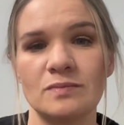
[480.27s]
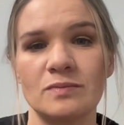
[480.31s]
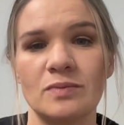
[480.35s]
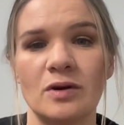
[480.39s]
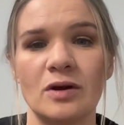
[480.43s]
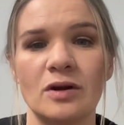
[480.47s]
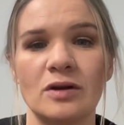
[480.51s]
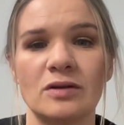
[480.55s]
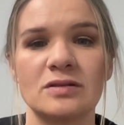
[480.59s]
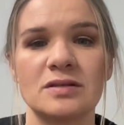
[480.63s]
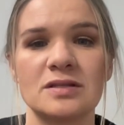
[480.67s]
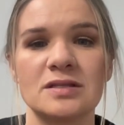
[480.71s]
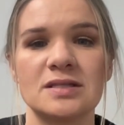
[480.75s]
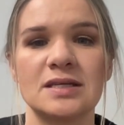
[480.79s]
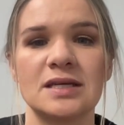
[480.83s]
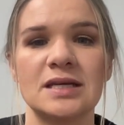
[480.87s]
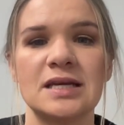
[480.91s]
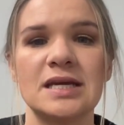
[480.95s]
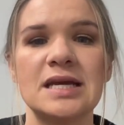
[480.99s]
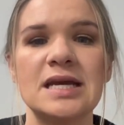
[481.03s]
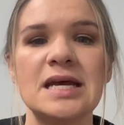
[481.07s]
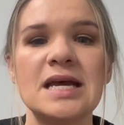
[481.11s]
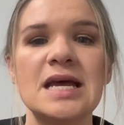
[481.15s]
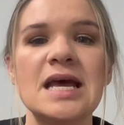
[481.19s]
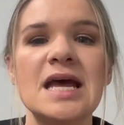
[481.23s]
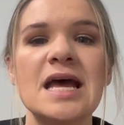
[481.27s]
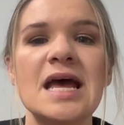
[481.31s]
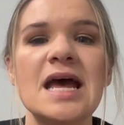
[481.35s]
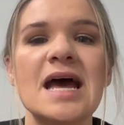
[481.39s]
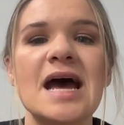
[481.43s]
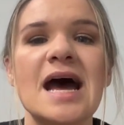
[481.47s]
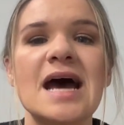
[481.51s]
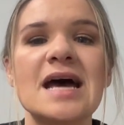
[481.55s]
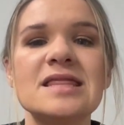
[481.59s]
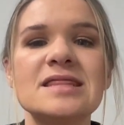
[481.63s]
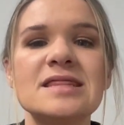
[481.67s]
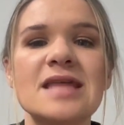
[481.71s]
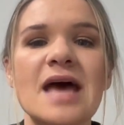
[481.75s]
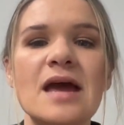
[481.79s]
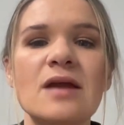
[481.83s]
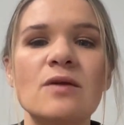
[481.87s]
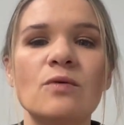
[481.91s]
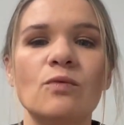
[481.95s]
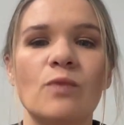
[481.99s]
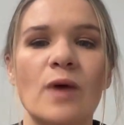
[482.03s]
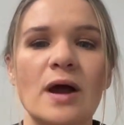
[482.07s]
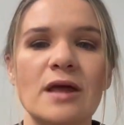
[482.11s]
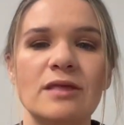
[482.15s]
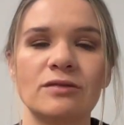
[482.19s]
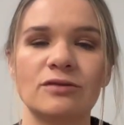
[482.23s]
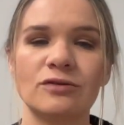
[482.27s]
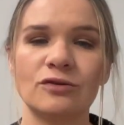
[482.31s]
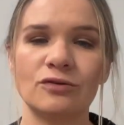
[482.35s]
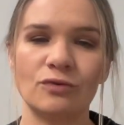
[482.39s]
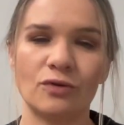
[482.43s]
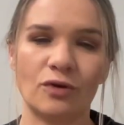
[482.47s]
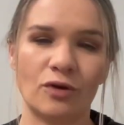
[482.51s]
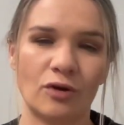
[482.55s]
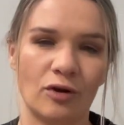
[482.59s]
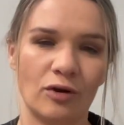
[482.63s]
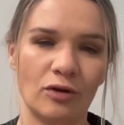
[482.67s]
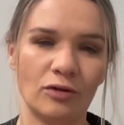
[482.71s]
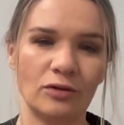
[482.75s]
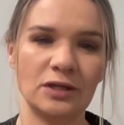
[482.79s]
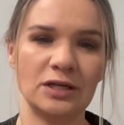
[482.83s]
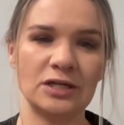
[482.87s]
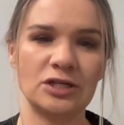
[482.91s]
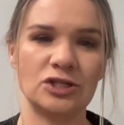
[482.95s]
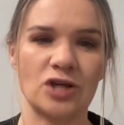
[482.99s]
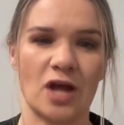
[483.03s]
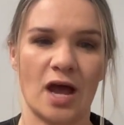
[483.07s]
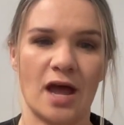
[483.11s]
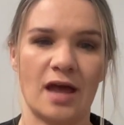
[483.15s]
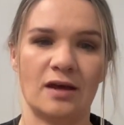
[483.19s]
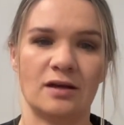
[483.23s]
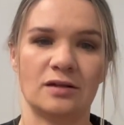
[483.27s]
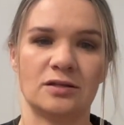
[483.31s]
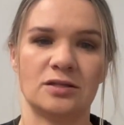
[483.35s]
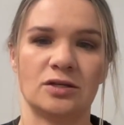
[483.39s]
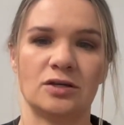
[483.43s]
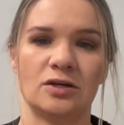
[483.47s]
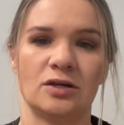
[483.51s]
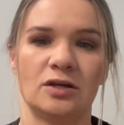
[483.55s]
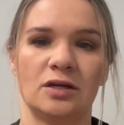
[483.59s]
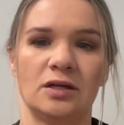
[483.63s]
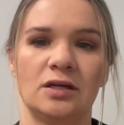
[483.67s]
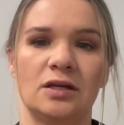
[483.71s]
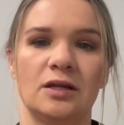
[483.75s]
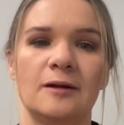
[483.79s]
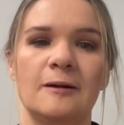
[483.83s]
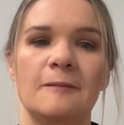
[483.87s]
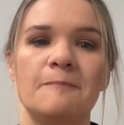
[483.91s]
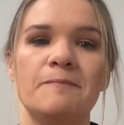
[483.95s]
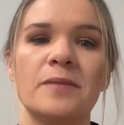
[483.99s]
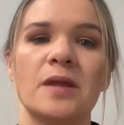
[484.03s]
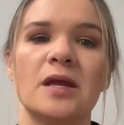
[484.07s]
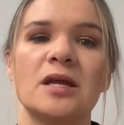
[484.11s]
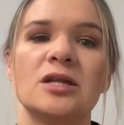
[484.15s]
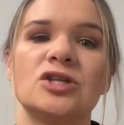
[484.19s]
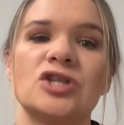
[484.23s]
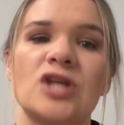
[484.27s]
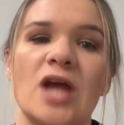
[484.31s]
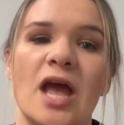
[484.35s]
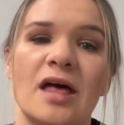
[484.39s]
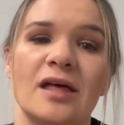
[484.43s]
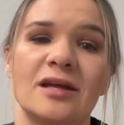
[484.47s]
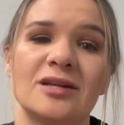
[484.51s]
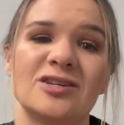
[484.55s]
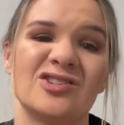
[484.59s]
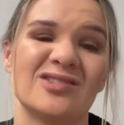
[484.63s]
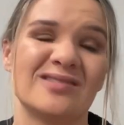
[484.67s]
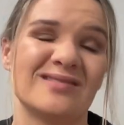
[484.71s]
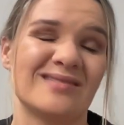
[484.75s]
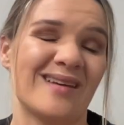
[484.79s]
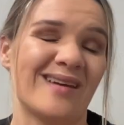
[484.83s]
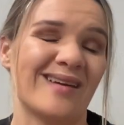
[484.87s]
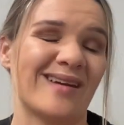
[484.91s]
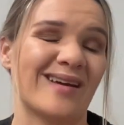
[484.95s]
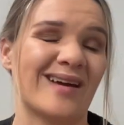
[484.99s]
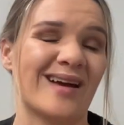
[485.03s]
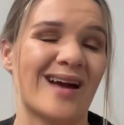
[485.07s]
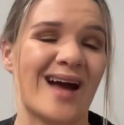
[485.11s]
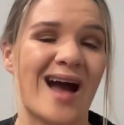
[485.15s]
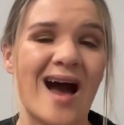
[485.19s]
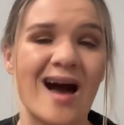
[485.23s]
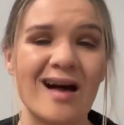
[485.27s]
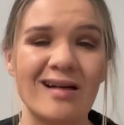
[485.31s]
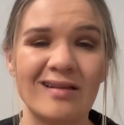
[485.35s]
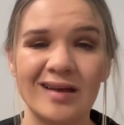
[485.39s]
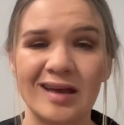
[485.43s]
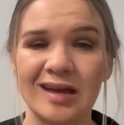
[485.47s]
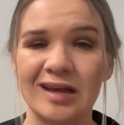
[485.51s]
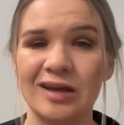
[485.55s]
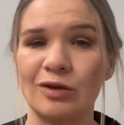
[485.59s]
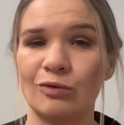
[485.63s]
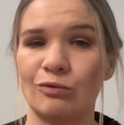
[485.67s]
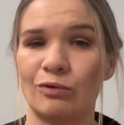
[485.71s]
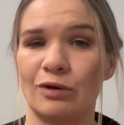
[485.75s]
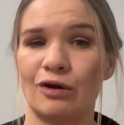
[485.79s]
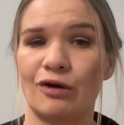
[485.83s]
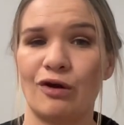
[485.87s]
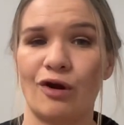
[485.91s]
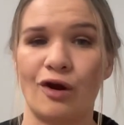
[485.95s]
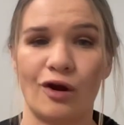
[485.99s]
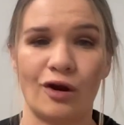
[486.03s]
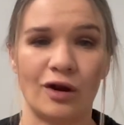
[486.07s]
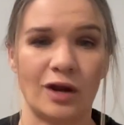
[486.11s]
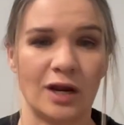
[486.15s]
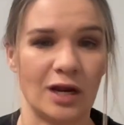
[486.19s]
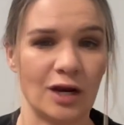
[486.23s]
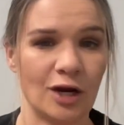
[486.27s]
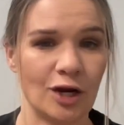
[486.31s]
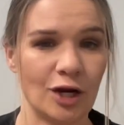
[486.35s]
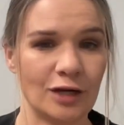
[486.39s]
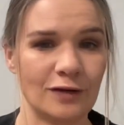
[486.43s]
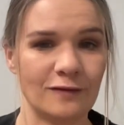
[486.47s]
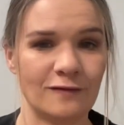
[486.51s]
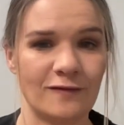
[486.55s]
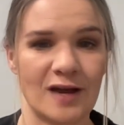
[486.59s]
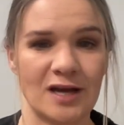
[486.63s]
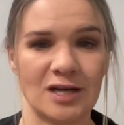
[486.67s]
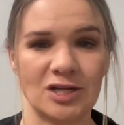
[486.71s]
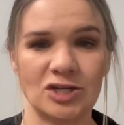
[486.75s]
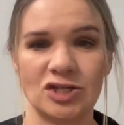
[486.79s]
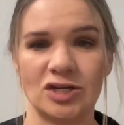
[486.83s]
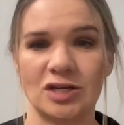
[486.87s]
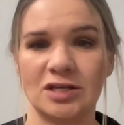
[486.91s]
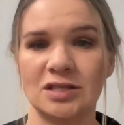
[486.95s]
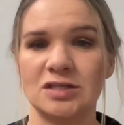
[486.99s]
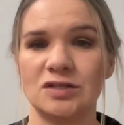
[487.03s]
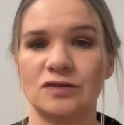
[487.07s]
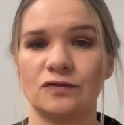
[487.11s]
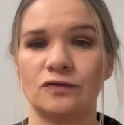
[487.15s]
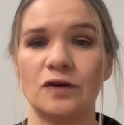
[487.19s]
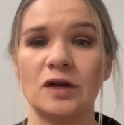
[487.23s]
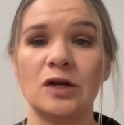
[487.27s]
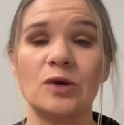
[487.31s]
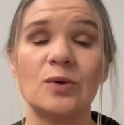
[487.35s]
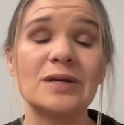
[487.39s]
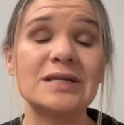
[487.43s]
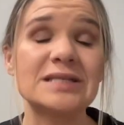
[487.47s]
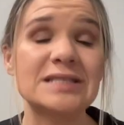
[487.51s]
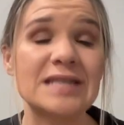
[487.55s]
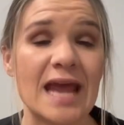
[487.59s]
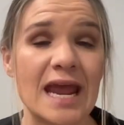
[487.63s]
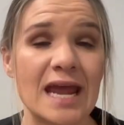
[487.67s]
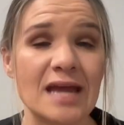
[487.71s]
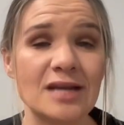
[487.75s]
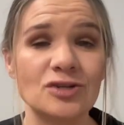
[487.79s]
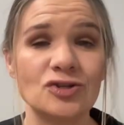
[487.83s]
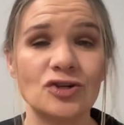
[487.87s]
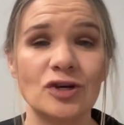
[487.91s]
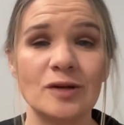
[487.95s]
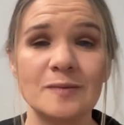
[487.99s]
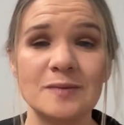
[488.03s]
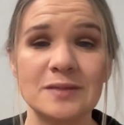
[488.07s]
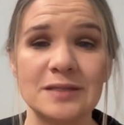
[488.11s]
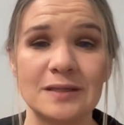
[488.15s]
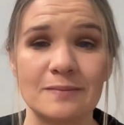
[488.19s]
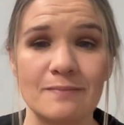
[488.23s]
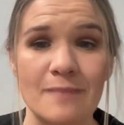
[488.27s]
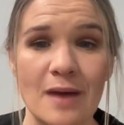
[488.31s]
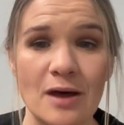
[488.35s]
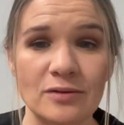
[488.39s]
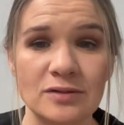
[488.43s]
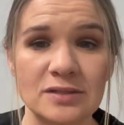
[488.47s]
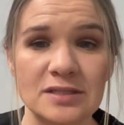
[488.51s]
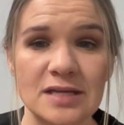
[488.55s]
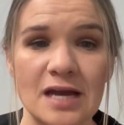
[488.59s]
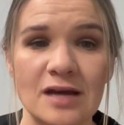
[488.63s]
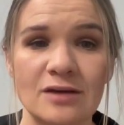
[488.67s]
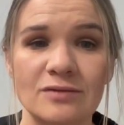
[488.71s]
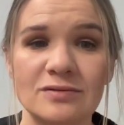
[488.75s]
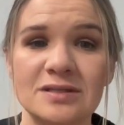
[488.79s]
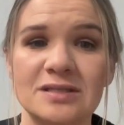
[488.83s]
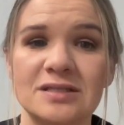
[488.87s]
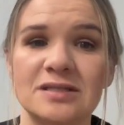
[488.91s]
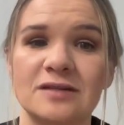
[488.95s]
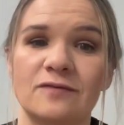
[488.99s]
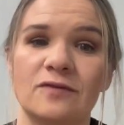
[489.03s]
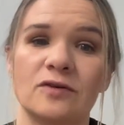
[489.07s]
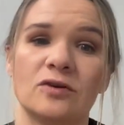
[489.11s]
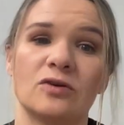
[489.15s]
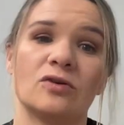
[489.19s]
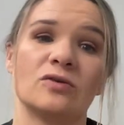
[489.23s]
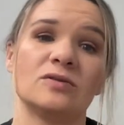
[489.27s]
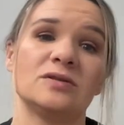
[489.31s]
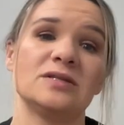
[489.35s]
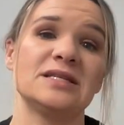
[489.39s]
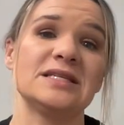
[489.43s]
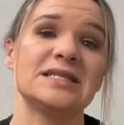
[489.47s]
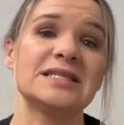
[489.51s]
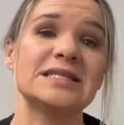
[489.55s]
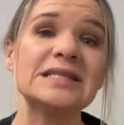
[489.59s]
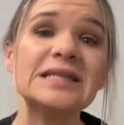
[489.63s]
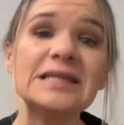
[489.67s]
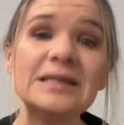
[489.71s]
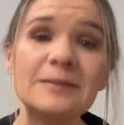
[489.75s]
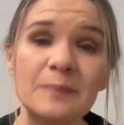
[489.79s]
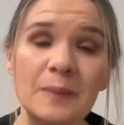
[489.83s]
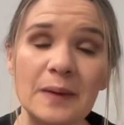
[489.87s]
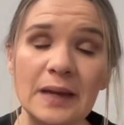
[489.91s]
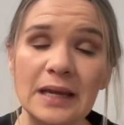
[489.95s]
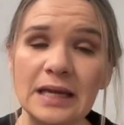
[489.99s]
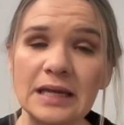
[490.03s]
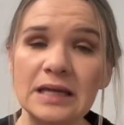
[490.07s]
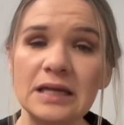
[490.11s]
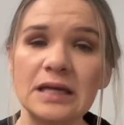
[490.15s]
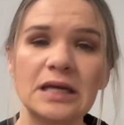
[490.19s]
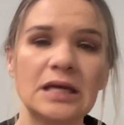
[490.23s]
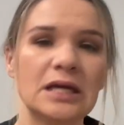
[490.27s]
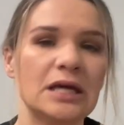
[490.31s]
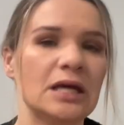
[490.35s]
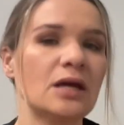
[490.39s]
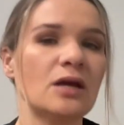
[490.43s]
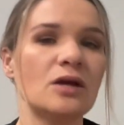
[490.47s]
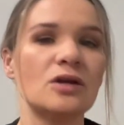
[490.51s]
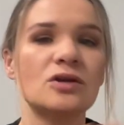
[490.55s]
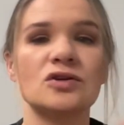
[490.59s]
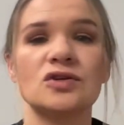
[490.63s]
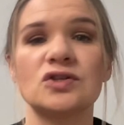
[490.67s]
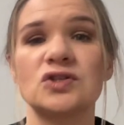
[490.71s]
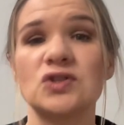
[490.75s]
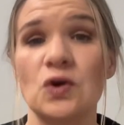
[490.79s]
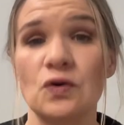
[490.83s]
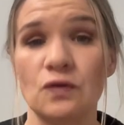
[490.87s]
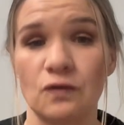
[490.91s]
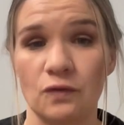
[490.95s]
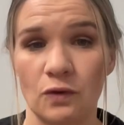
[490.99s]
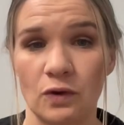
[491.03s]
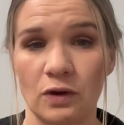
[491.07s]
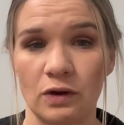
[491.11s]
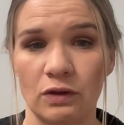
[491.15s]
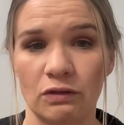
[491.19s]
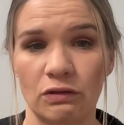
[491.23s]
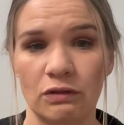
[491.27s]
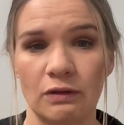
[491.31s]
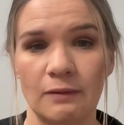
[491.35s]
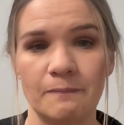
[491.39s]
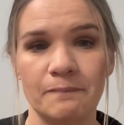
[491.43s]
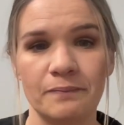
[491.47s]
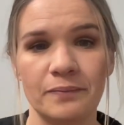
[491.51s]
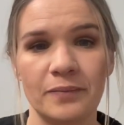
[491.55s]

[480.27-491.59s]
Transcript: births, and then went through early childhood challenges like colic, recurrent ear infections, frequent tantrums and meltdowns, difficulty sleeping, so forth.